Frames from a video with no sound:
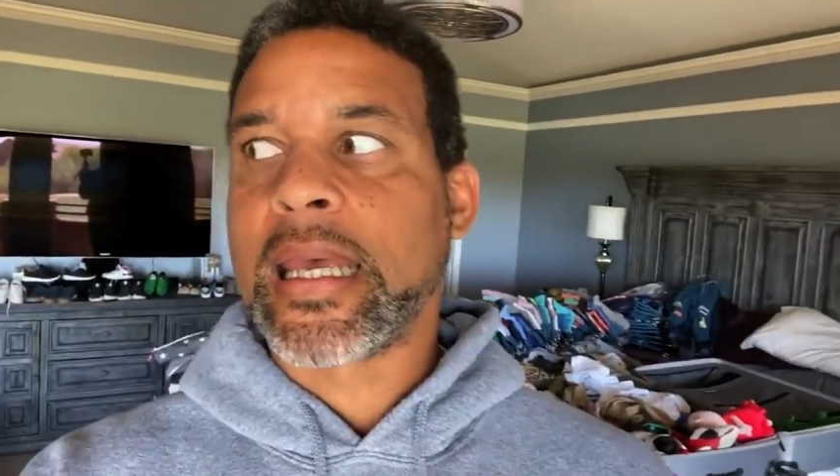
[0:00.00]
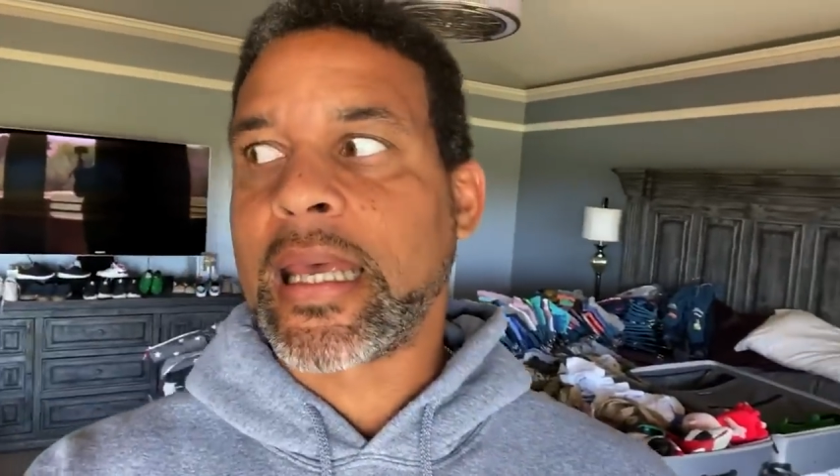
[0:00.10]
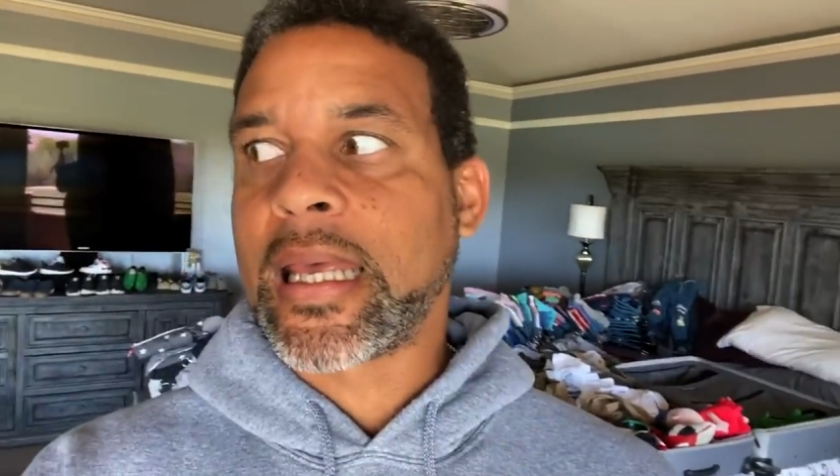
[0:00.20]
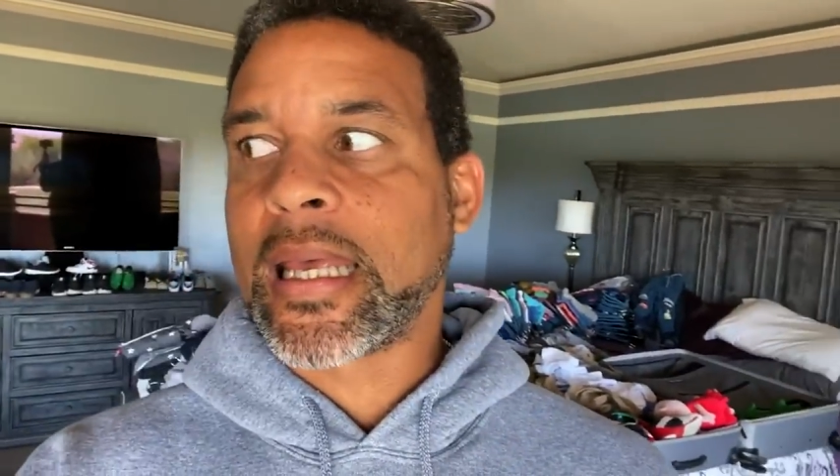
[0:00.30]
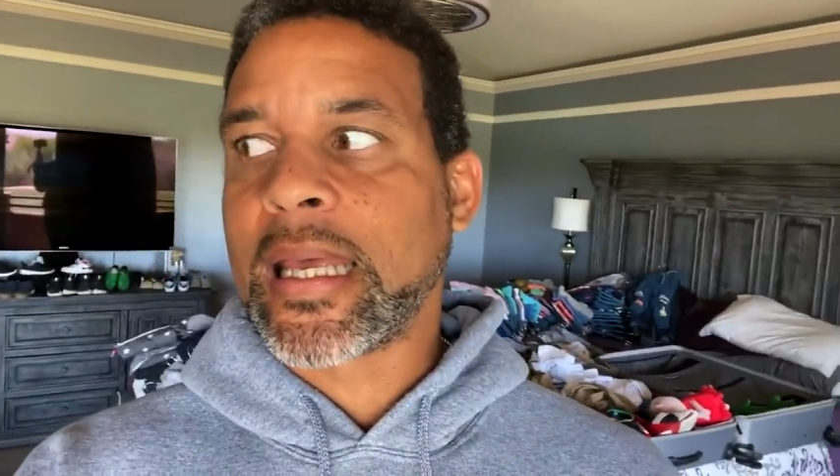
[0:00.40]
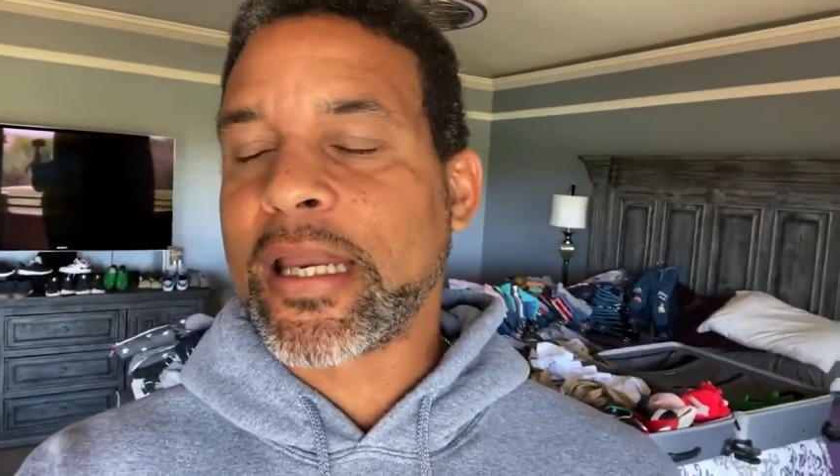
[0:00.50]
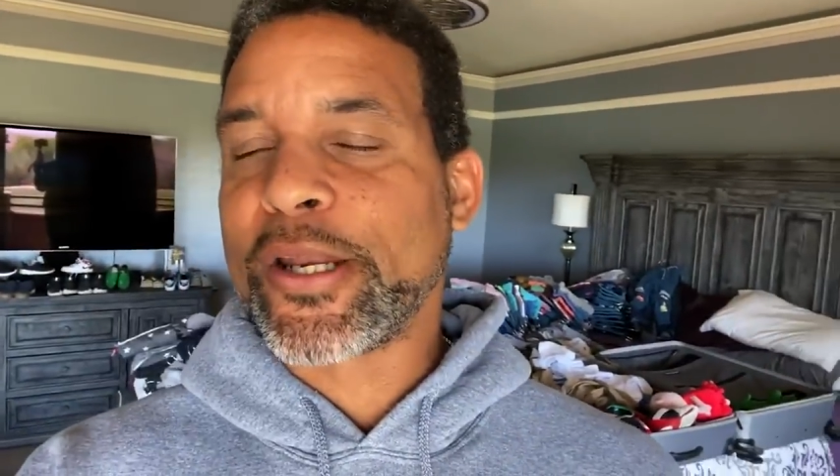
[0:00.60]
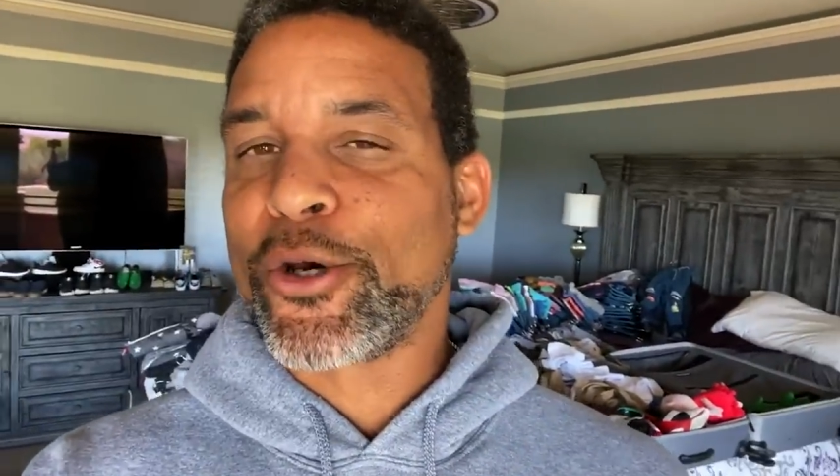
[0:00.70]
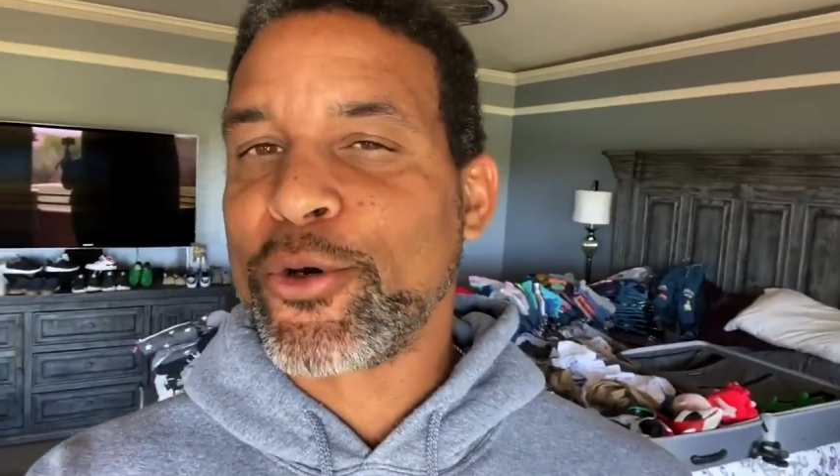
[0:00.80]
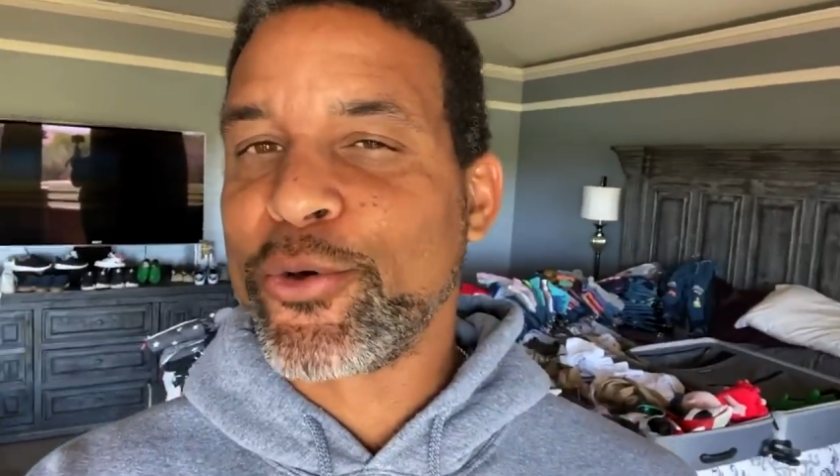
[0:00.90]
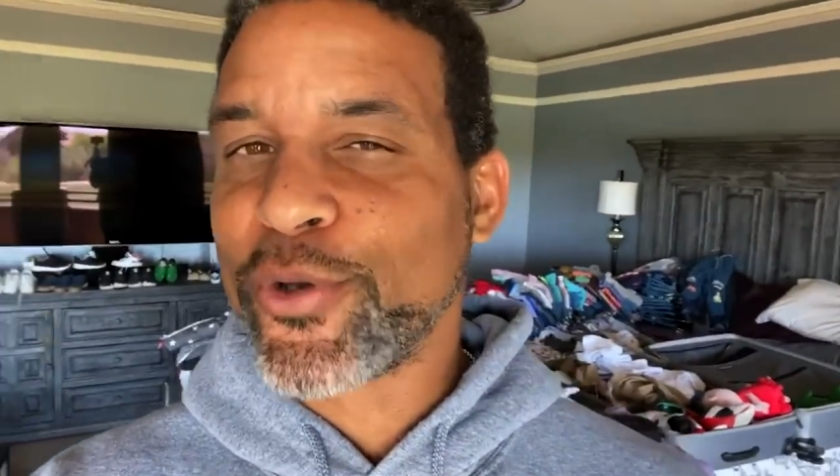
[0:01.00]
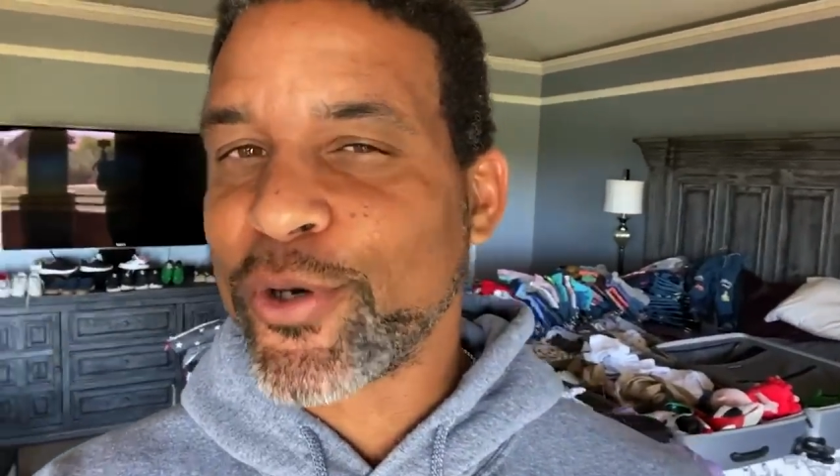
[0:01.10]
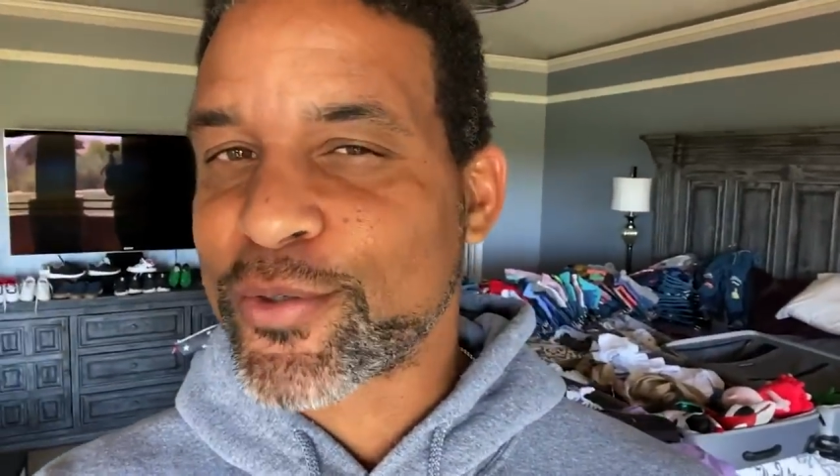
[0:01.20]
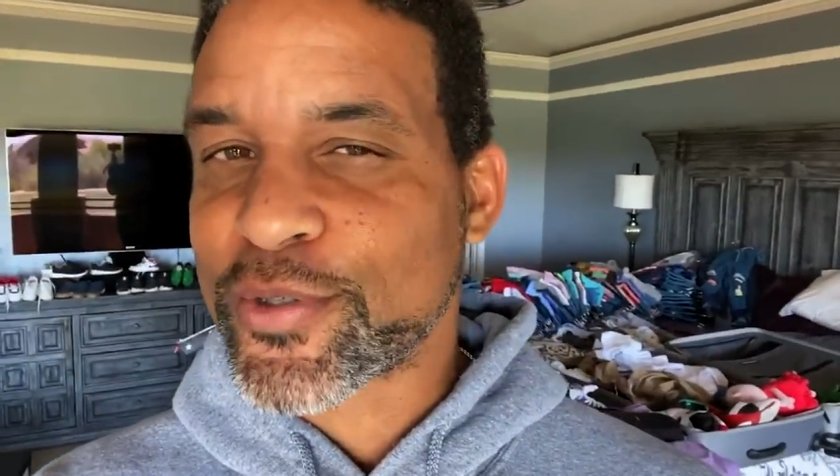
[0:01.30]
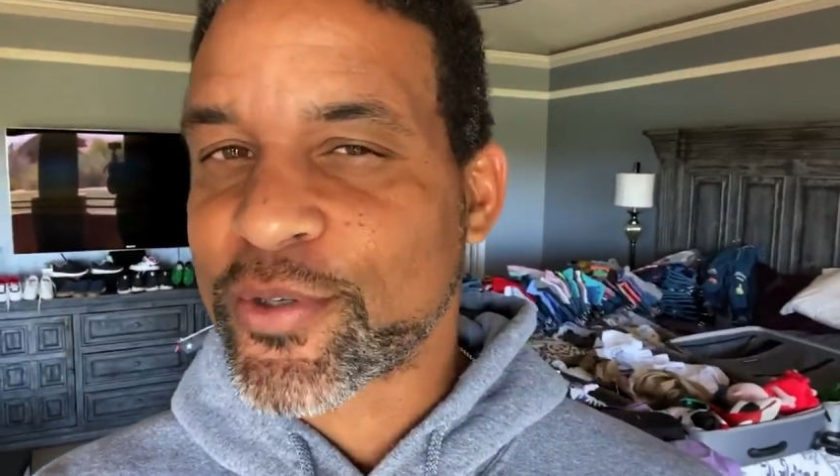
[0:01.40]
and who
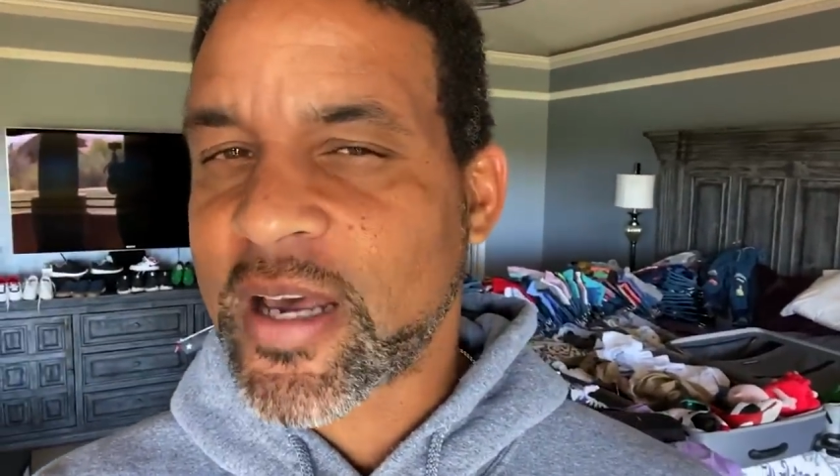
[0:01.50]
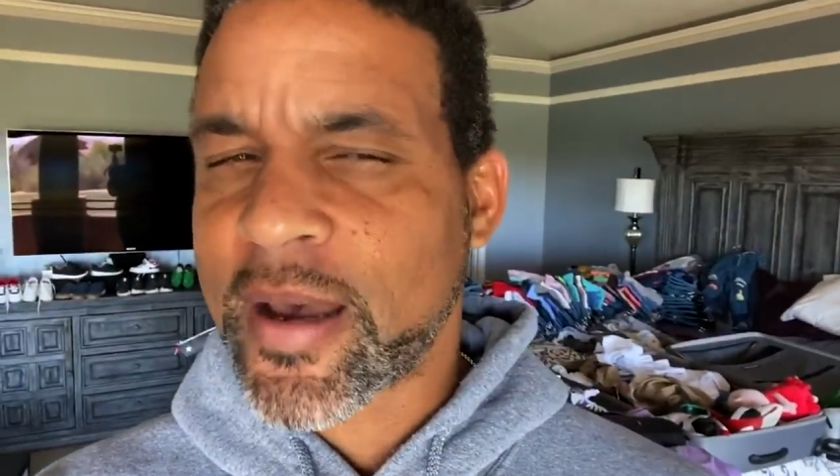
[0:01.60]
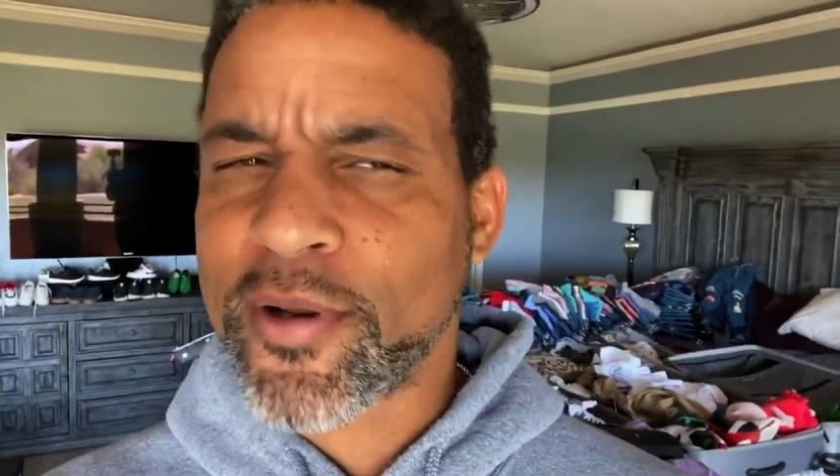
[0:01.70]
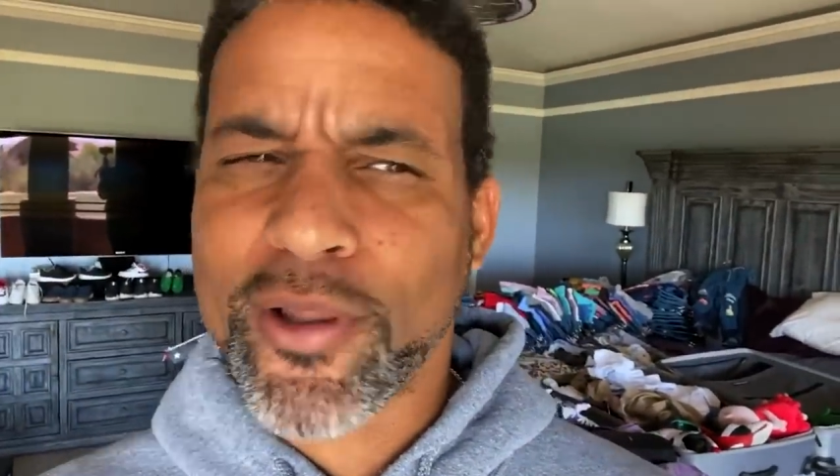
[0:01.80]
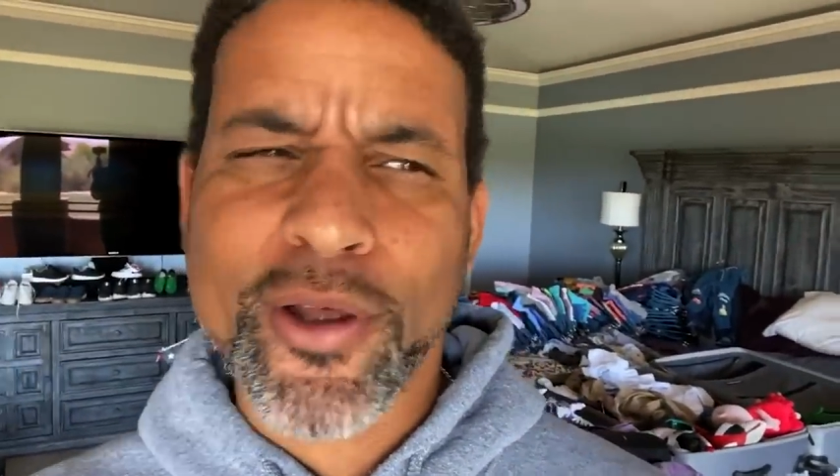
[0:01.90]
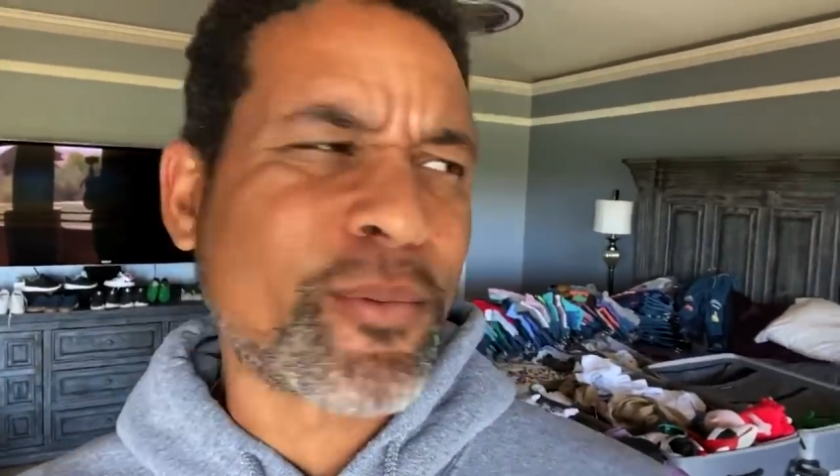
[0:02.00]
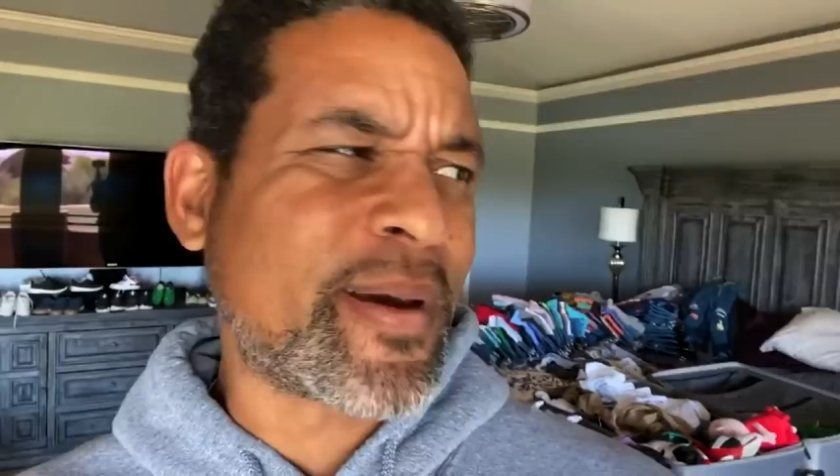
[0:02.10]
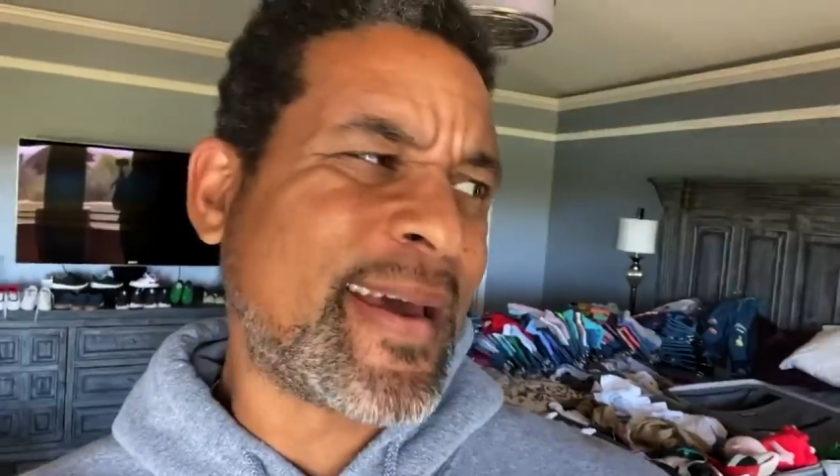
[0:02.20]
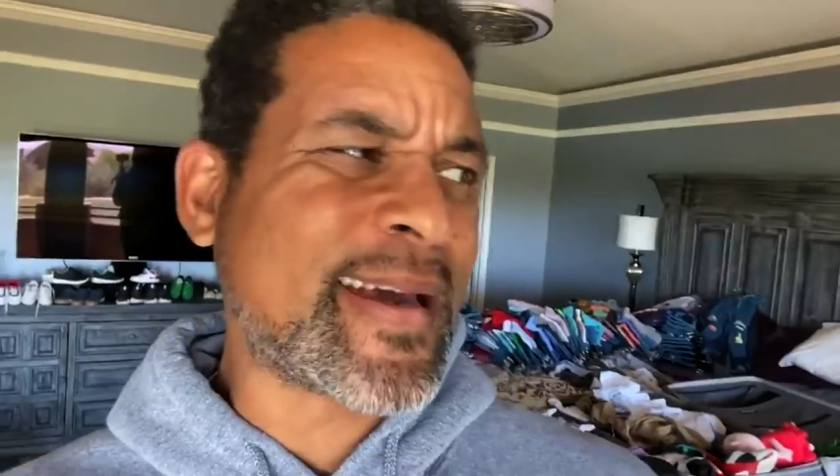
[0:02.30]
knows what's gonna happen along the way,